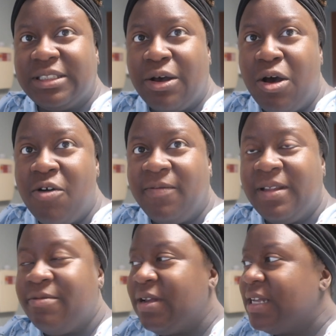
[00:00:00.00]
So
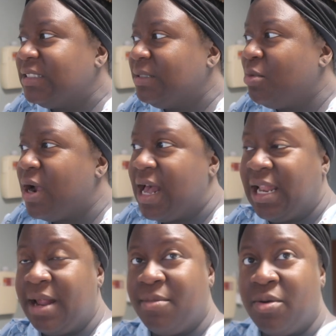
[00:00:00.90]
hopefully we get some more
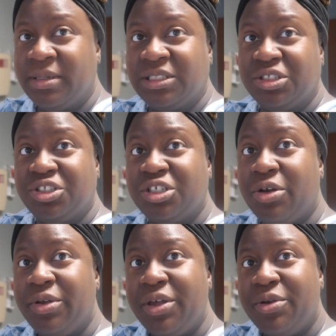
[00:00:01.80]
highlight moments to
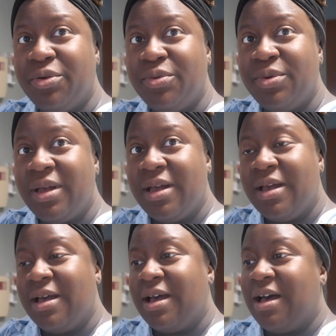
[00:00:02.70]
show you.
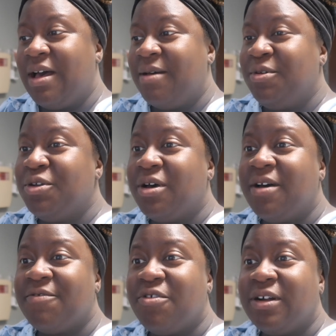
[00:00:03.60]
You'll
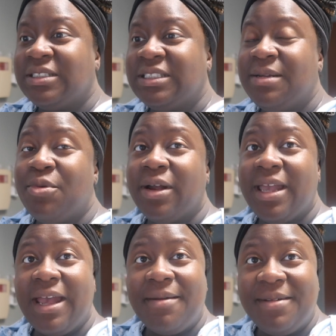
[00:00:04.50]
of course see more
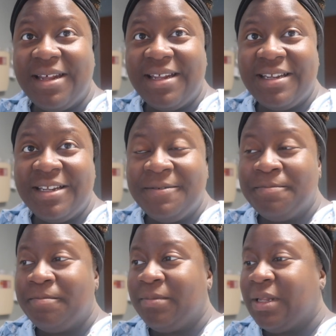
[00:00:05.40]
Camden.
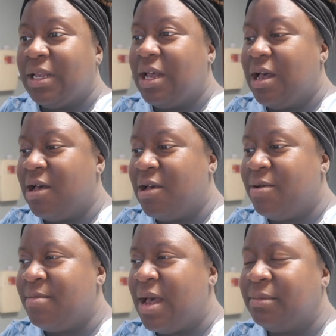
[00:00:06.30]

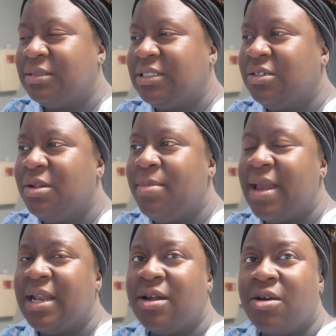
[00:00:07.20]
I'm still
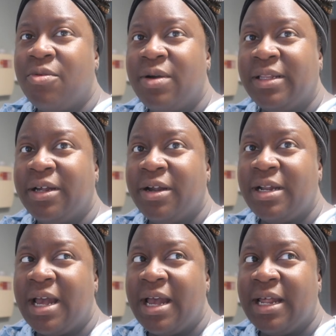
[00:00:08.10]
debating on whether or
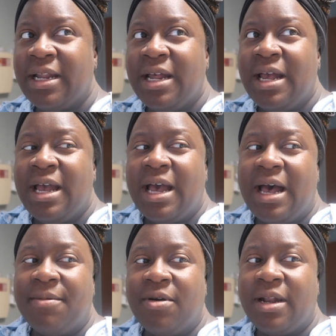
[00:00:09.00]
not
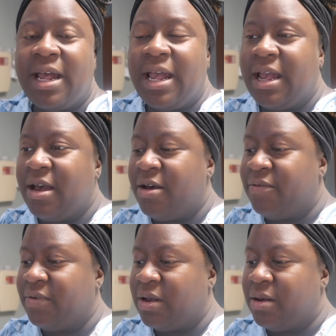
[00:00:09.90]
I'm going to
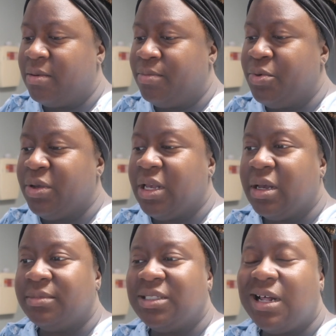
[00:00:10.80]
have Bookie
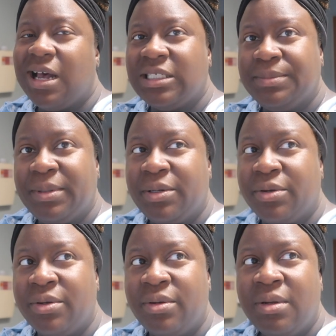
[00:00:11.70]
come to the
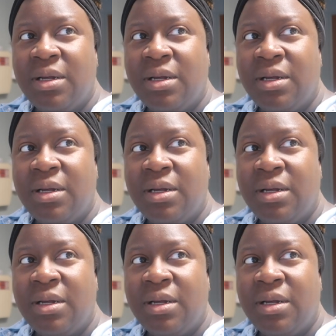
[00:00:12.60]
hospital,